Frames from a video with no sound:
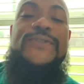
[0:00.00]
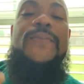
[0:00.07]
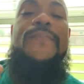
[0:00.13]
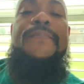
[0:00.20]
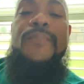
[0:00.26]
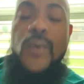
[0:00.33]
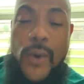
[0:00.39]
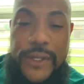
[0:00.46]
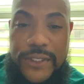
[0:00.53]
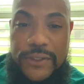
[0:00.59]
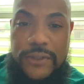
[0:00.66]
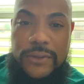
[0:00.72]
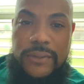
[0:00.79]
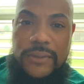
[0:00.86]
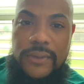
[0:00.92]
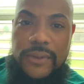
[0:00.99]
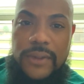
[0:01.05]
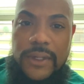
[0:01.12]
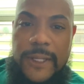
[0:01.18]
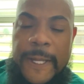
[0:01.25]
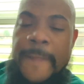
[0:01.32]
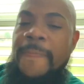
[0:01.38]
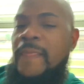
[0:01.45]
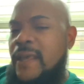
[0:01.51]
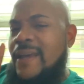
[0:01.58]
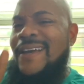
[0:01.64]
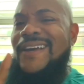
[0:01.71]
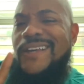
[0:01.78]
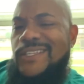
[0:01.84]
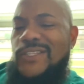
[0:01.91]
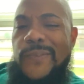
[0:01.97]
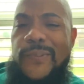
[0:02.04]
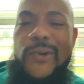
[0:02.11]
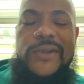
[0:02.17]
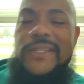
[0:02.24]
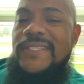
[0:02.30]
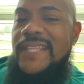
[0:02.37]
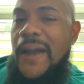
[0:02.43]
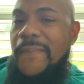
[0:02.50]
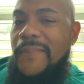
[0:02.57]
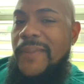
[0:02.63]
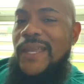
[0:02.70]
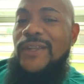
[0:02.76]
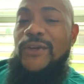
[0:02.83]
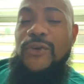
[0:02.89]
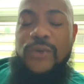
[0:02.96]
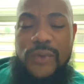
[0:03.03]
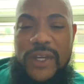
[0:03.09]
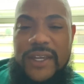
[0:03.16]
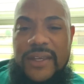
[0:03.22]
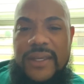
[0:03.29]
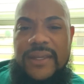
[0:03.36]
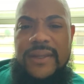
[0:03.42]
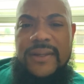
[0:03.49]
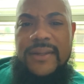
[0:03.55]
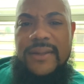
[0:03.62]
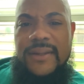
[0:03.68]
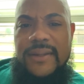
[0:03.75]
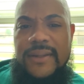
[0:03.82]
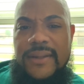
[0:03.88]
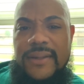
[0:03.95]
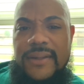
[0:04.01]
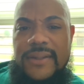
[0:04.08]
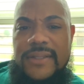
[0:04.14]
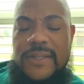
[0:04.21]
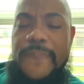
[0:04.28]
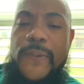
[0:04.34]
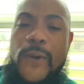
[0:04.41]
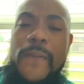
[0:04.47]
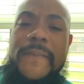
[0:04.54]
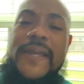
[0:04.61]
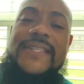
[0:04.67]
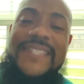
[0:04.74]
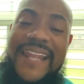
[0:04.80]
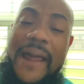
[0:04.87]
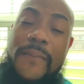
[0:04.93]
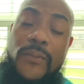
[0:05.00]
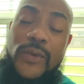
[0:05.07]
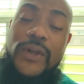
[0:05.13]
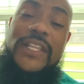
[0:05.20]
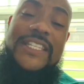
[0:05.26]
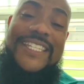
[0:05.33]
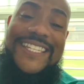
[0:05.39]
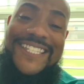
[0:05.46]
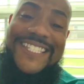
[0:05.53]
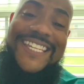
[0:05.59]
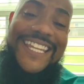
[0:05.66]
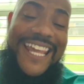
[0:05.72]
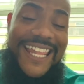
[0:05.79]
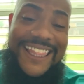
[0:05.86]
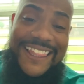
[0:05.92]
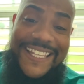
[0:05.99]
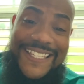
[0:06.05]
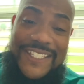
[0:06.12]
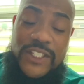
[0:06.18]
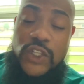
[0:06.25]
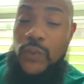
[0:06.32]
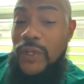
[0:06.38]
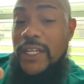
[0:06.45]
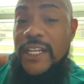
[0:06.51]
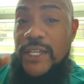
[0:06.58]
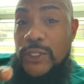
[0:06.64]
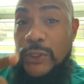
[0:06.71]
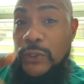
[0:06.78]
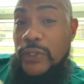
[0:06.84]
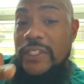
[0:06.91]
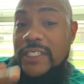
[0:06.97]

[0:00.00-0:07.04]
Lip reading: support you. Support does not mean agree. Support means that I'm willing to sit and listen to what it is you're